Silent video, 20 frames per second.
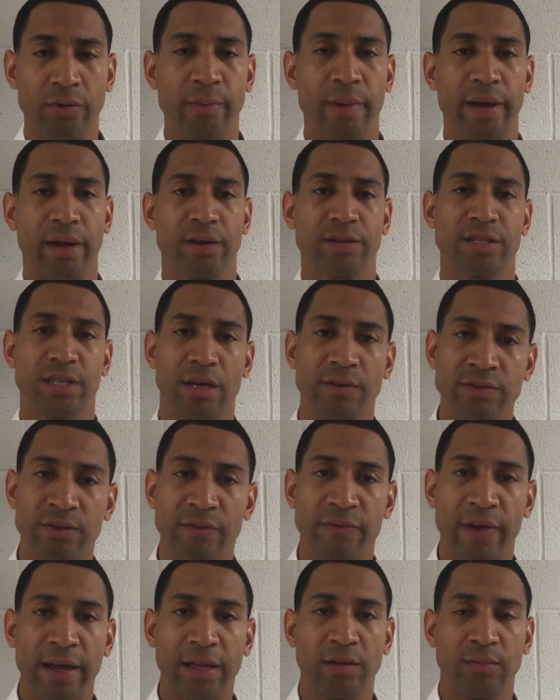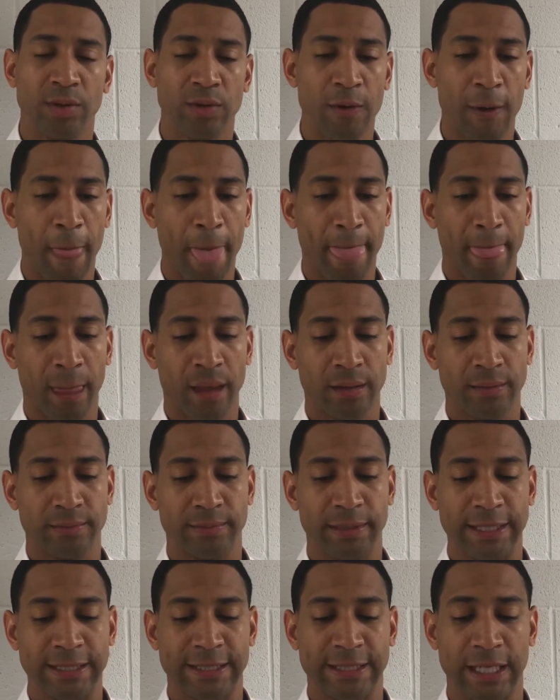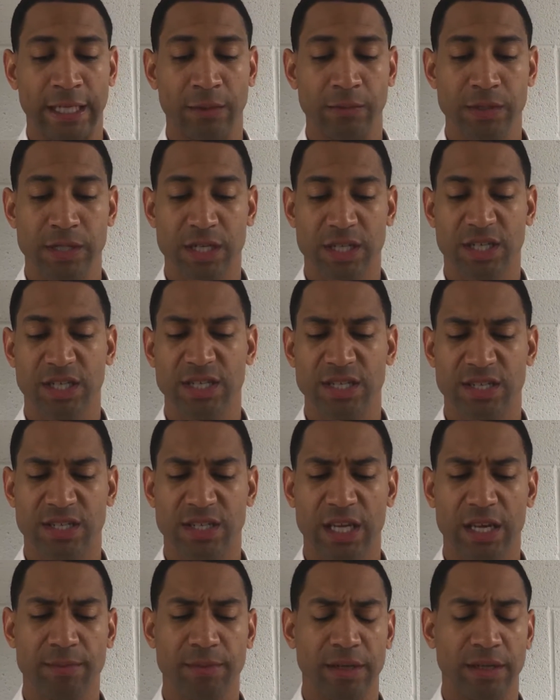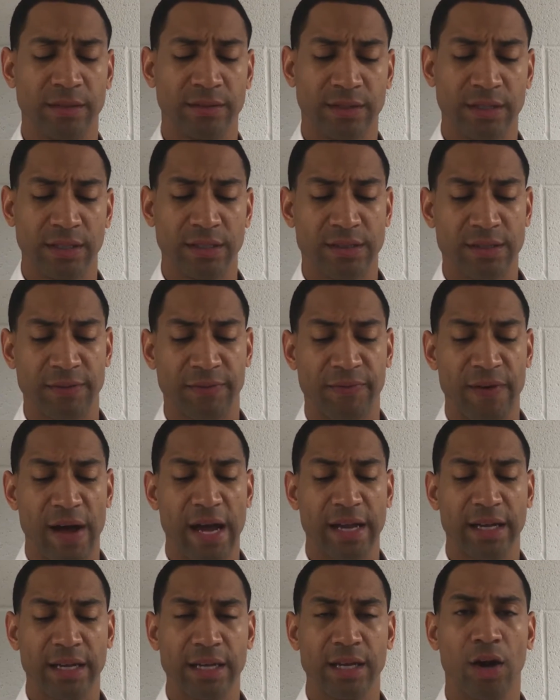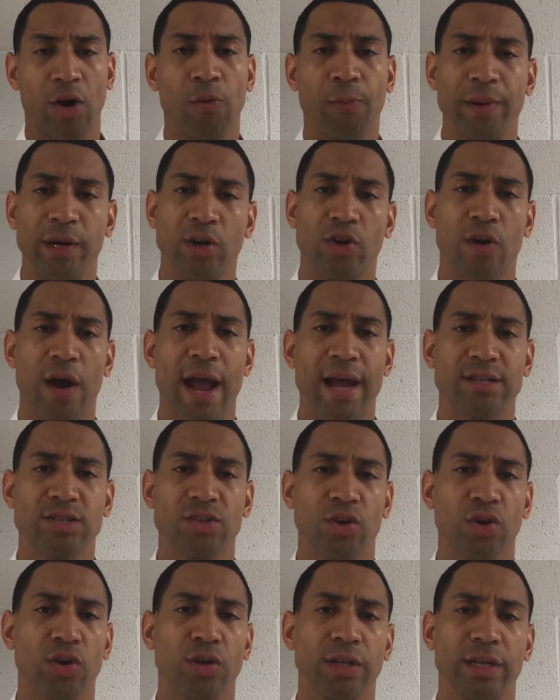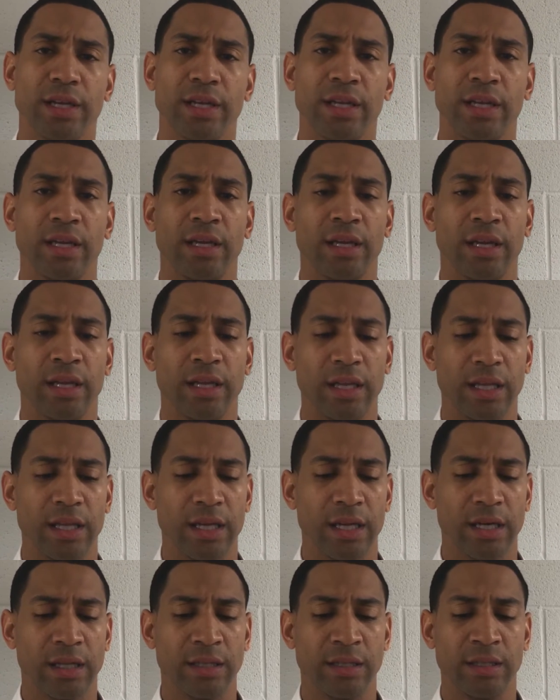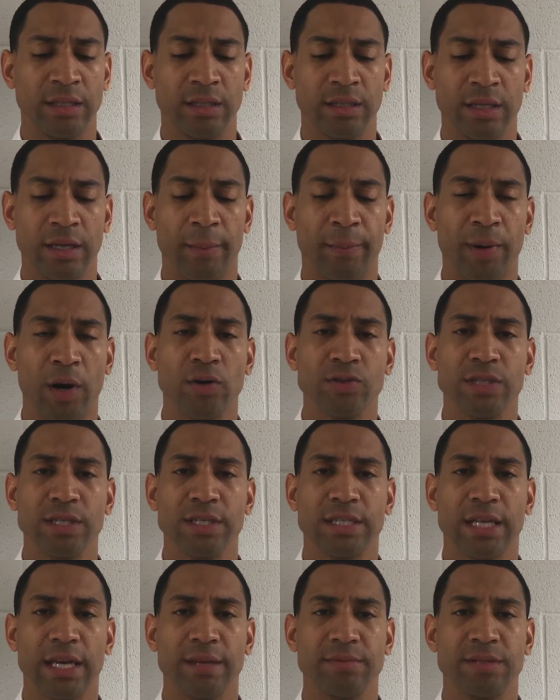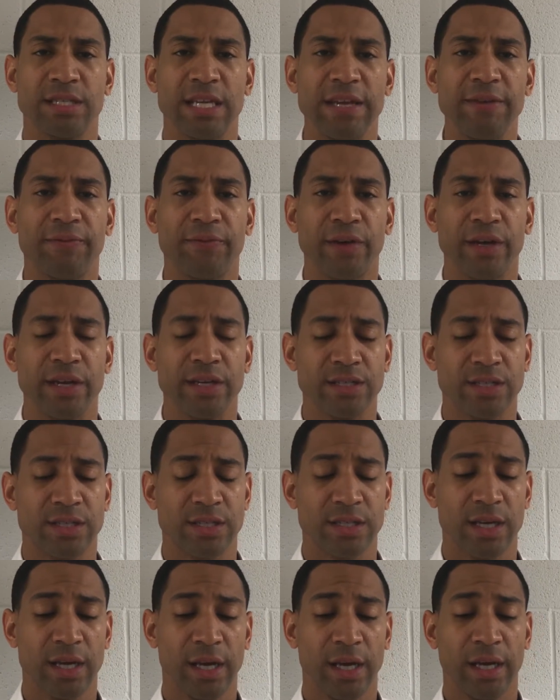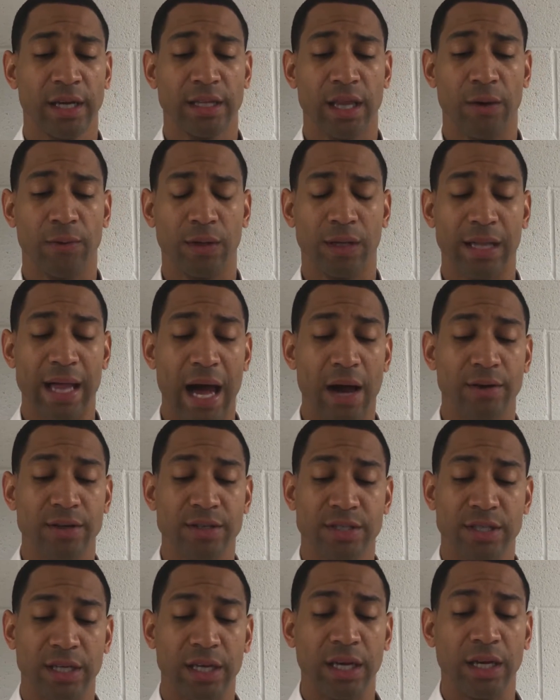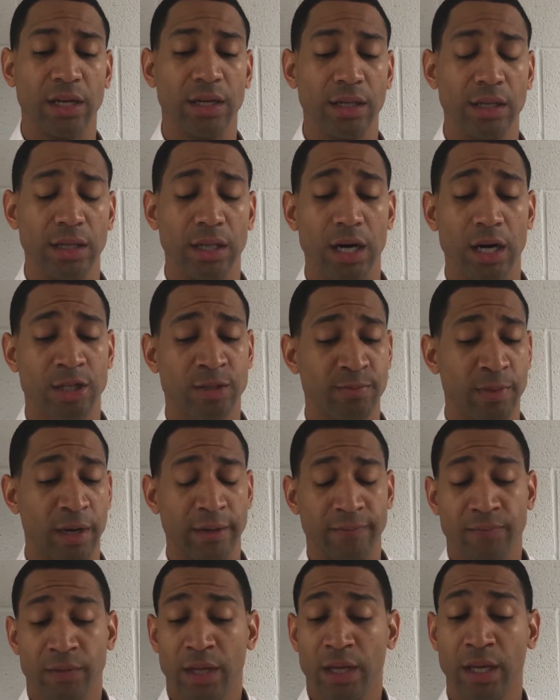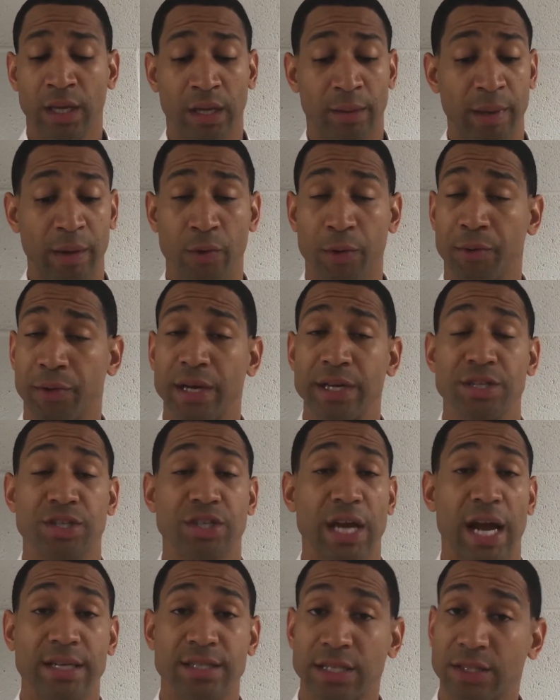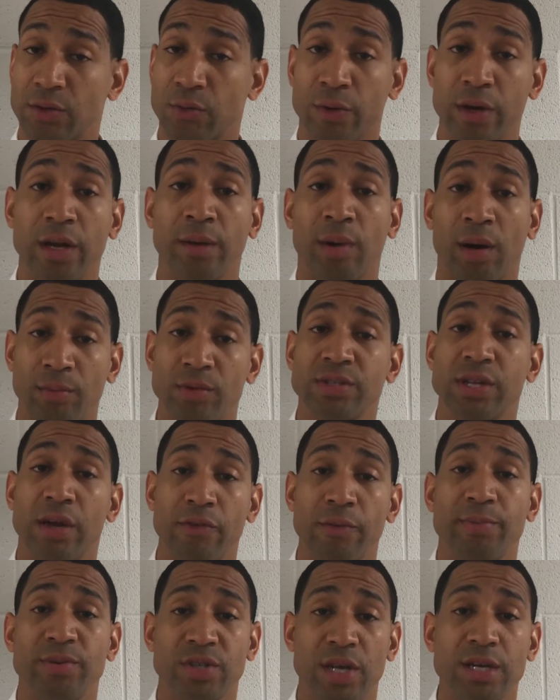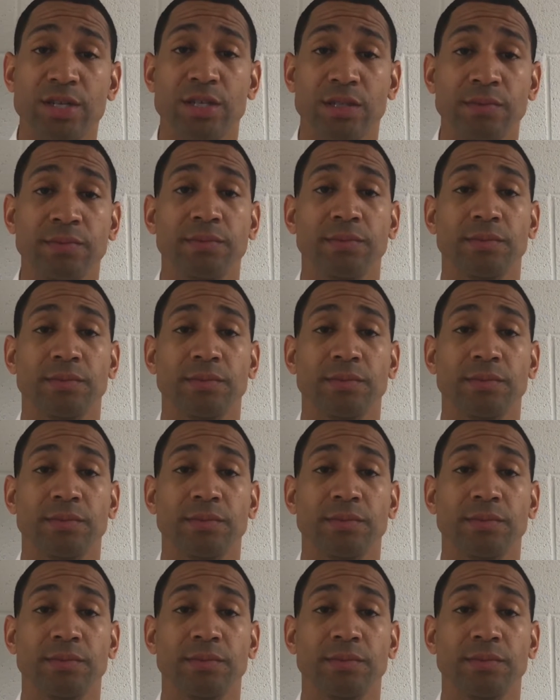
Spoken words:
We made ourselves available. But we just couldn't seem to find any open cracks early in the opposing team's defense that will allow us to get good looks. But, I mean, we were getting shots at the rim almost every possession.